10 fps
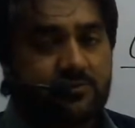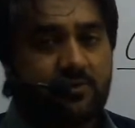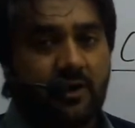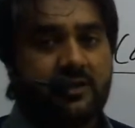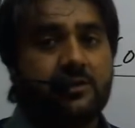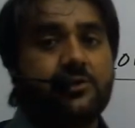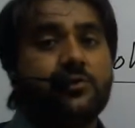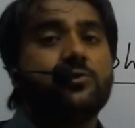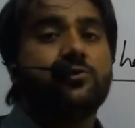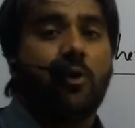quite
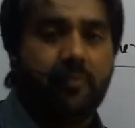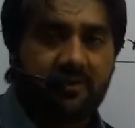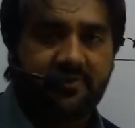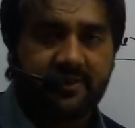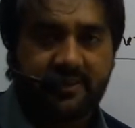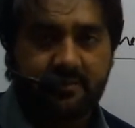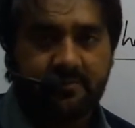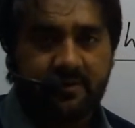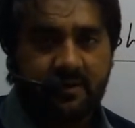new topic for them,